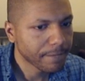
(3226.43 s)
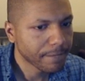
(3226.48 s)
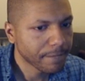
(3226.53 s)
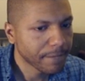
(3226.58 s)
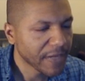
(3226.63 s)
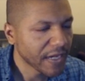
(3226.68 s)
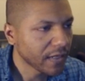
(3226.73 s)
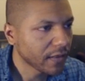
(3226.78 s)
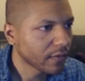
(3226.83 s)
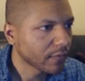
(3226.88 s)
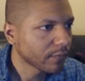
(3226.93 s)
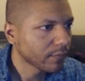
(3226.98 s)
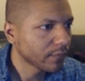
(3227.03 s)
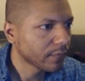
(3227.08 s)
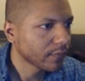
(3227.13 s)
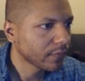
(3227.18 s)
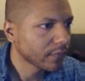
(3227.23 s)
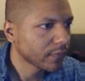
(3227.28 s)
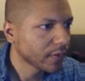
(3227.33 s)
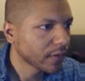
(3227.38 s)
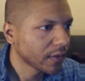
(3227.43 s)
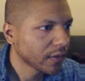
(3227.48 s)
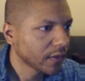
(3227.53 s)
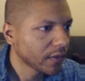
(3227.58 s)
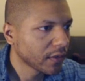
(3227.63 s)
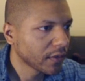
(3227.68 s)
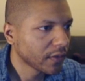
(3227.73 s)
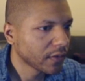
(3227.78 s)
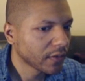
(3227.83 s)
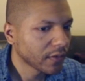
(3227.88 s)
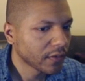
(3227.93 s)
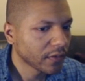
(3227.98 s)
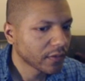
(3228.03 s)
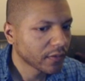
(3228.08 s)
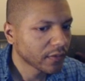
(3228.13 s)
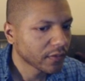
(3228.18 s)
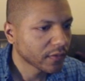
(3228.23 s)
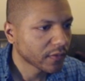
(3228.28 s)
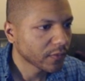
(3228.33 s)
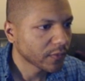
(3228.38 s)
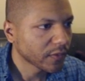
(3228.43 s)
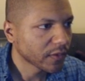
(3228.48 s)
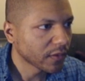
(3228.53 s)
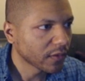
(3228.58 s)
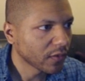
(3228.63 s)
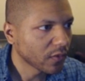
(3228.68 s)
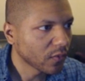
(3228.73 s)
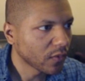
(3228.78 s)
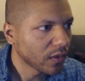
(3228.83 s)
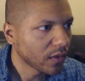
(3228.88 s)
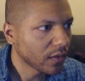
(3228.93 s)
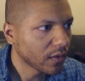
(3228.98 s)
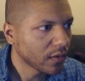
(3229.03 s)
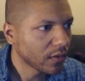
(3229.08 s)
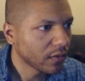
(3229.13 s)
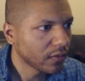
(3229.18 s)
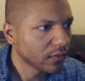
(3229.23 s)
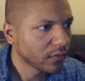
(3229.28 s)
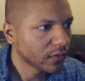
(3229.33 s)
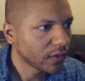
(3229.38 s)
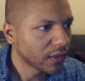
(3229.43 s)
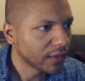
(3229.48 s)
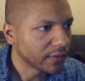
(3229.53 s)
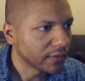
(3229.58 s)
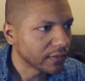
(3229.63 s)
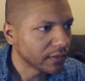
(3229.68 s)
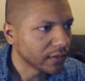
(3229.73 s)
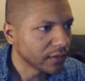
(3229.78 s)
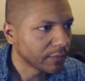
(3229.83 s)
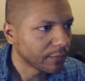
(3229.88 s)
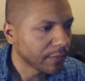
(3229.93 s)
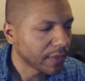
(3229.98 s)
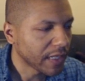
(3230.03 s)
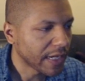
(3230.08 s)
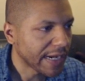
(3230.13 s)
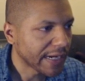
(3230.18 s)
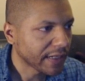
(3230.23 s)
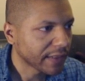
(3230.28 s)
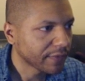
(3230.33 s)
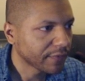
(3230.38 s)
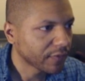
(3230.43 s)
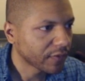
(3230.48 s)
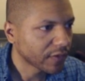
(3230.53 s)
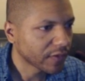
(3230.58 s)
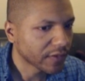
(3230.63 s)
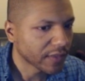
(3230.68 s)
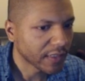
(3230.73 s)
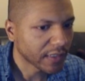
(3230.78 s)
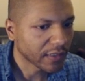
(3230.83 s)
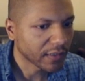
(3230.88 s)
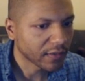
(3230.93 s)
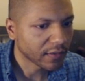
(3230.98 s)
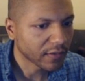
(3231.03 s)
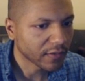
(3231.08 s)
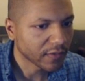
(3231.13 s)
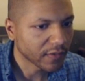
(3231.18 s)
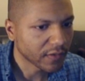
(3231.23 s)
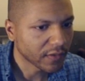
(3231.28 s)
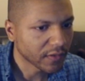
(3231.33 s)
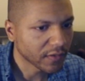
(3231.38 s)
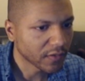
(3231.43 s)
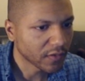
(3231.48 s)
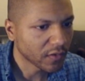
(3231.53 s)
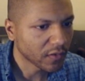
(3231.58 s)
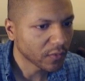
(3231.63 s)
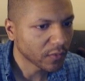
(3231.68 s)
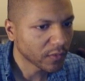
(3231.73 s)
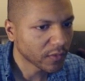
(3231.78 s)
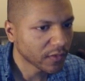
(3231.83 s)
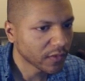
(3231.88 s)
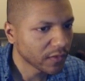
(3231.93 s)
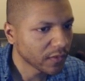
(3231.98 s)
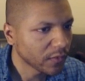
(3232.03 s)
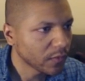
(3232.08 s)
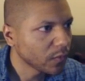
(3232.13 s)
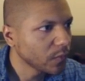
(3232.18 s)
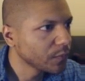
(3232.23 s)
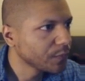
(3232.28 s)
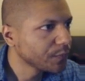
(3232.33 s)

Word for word: Bam. So it's going to go all ugly and black for a second because it doesn't know what to do.